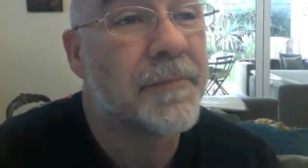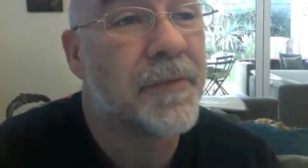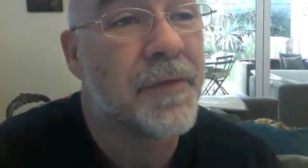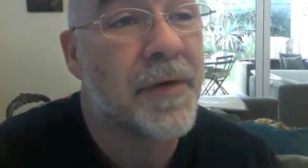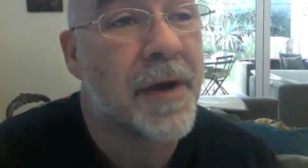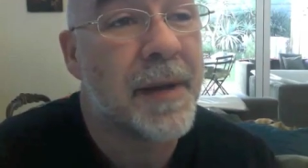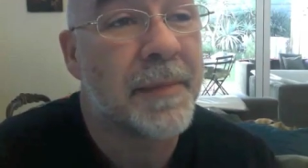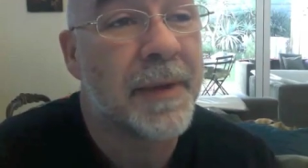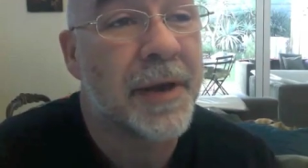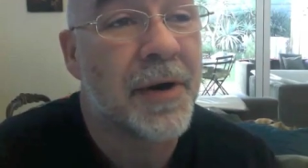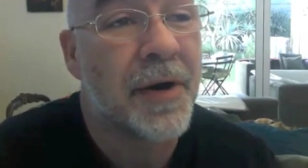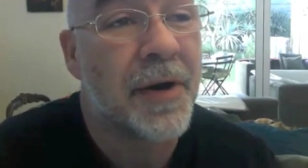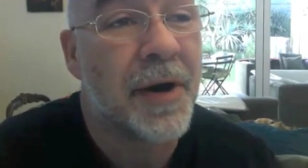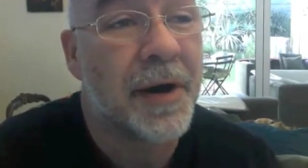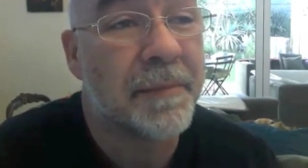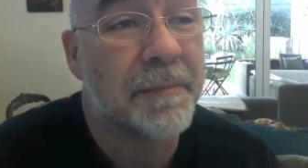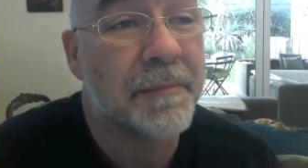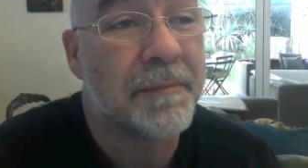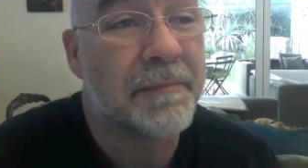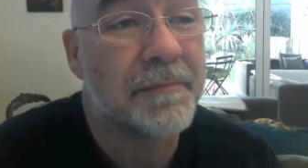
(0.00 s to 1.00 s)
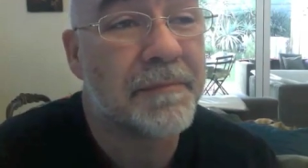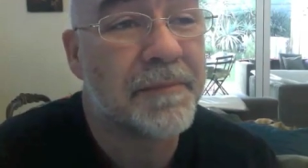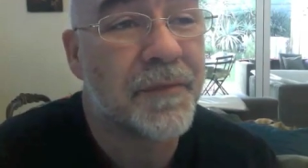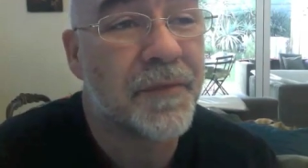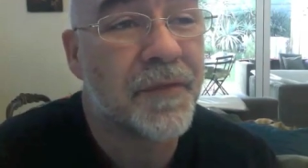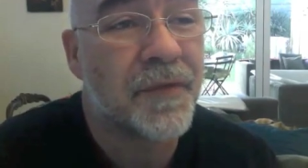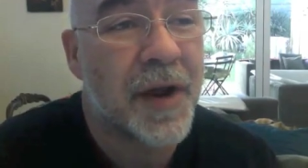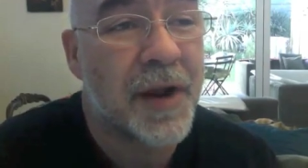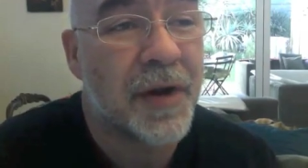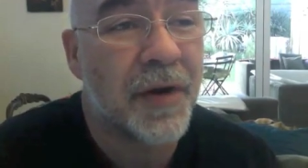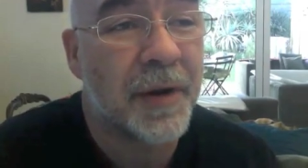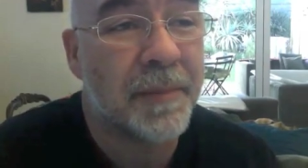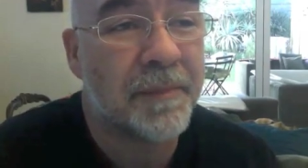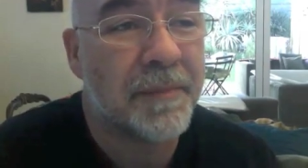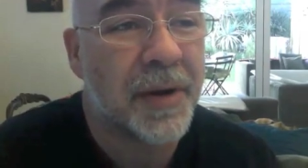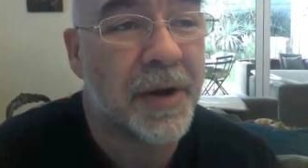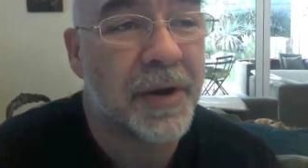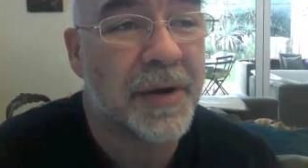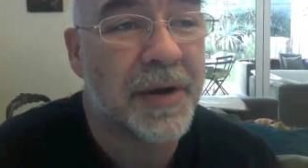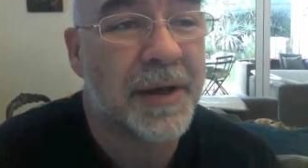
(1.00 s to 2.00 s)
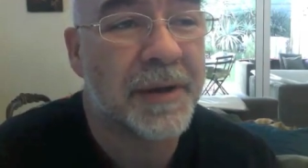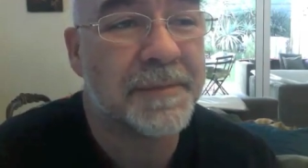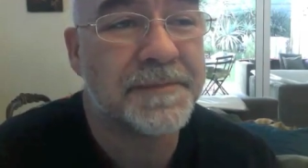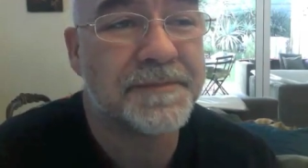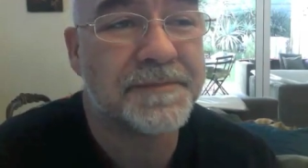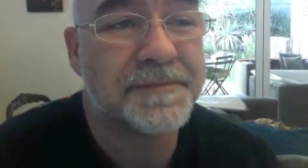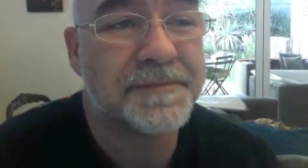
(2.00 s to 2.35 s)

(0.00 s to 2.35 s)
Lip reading: ramming a red hot poker